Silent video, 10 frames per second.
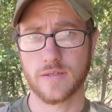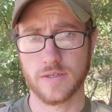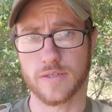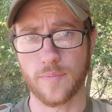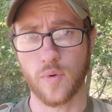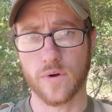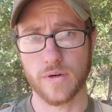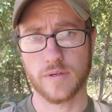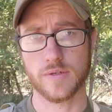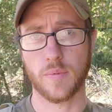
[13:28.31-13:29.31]
support
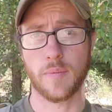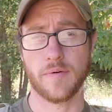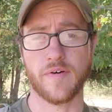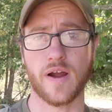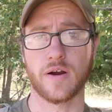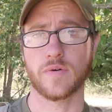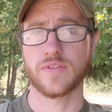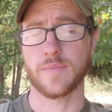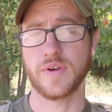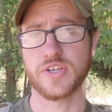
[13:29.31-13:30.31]
by fire with
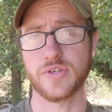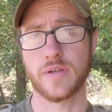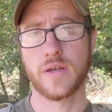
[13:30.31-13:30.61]
ammunition.